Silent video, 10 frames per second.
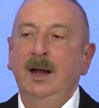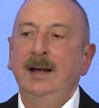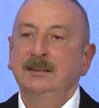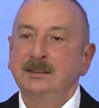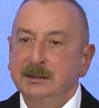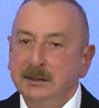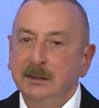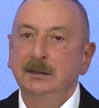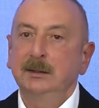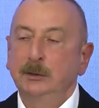And
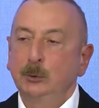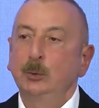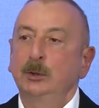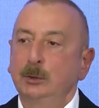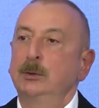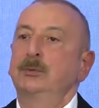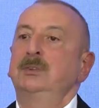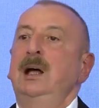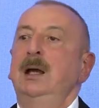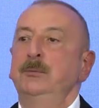still, it took a lot of
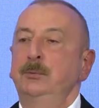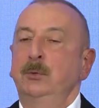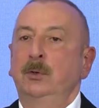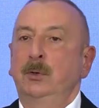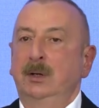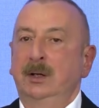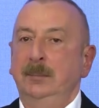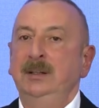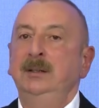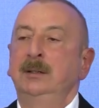time for
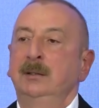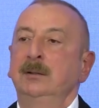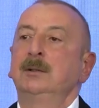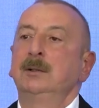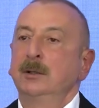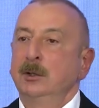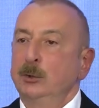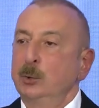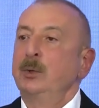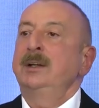Armenia
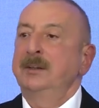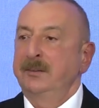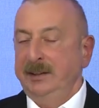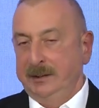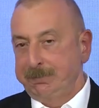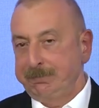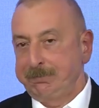to agree.